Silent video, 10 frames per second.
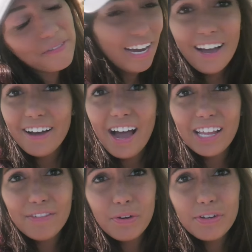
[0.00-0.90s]
But yeah,
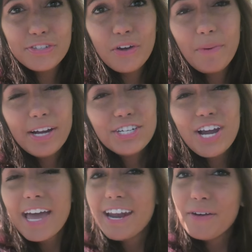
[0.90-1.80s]
I love you all so
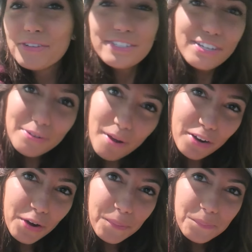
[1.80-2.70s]
much and I will see you
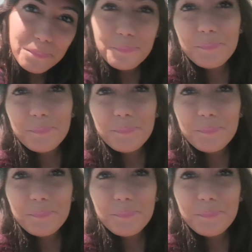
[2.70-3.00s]
tomorrow.